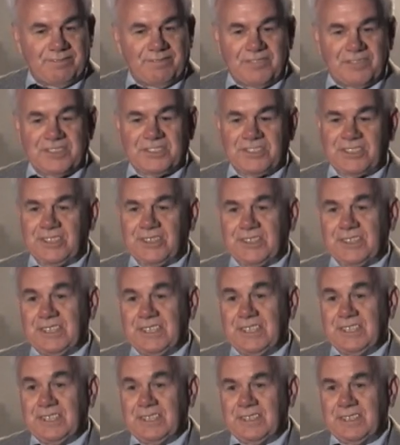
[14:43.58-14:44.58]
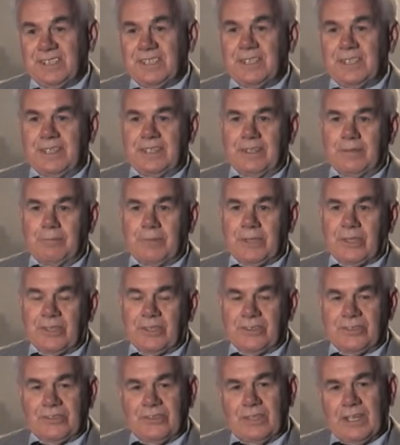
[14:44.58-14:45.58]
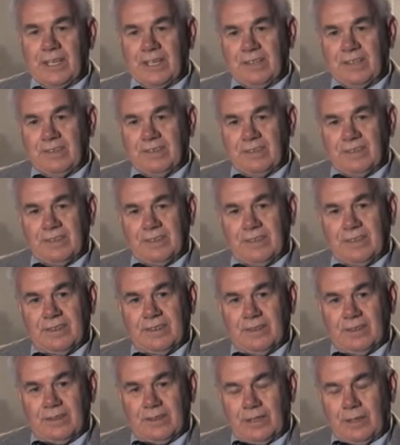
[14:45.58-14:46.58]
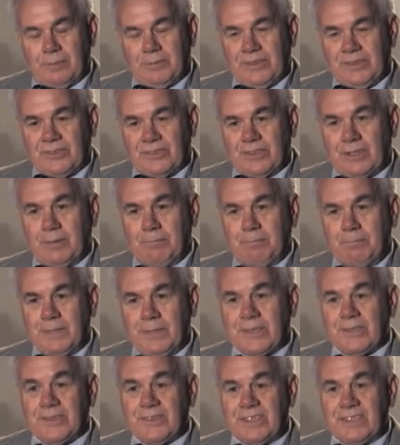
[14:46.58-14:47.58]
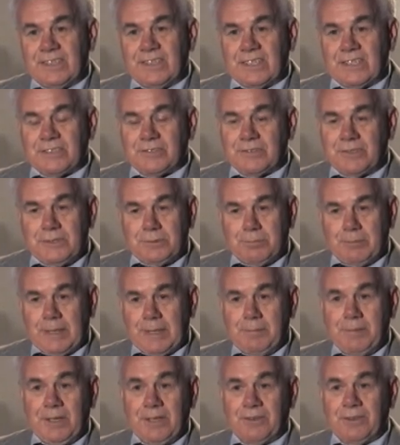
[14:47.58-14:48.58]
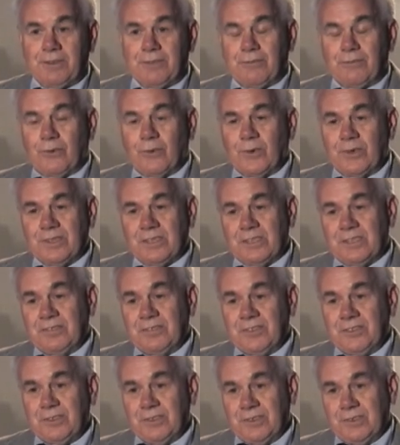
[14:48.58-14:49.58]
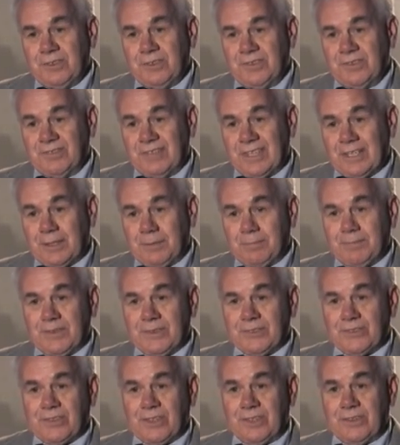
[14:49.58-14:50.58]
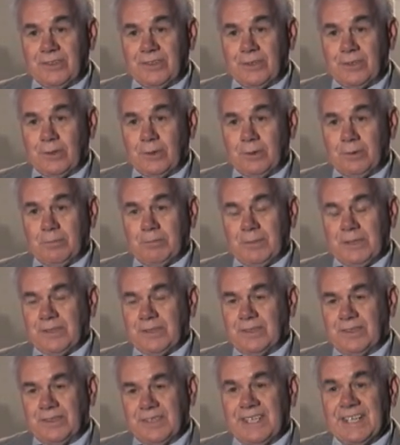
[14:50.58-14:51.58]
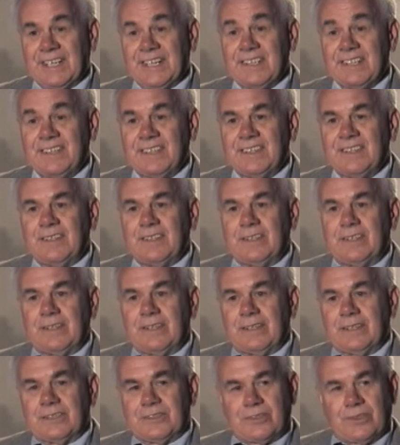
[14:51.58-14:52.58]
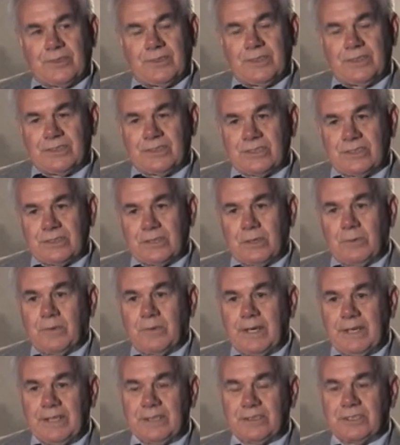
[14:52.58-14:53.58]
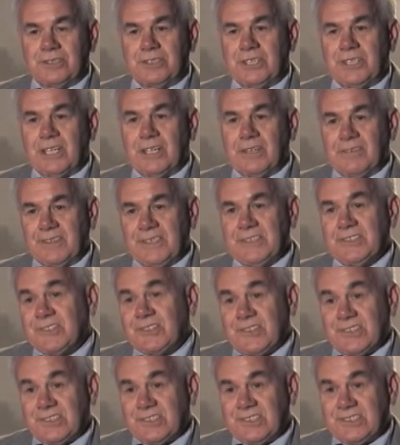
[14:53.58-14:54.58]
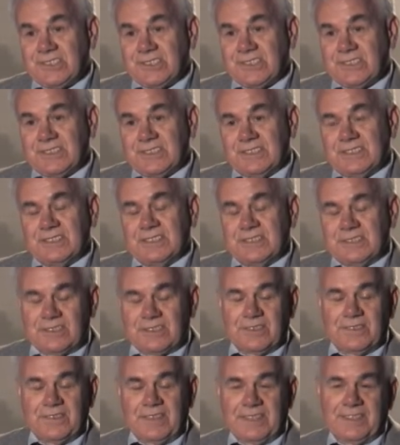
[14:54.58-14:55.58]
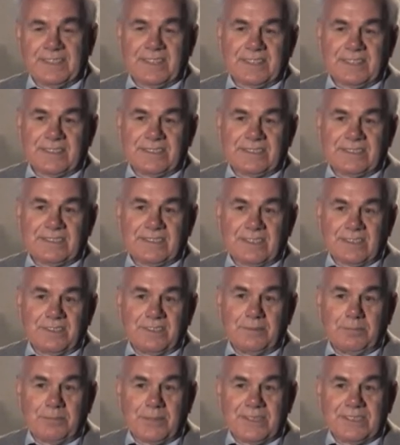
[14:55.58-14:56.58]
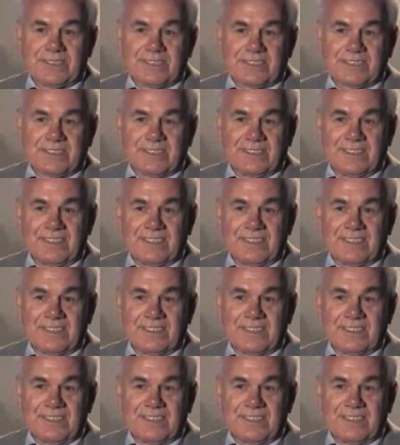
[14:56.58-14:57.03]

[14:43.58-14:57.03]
facility, because some bigger industries may be able to afford to develop this on their own, but they're not. And so this is a way to share resources. And so I think this is a good place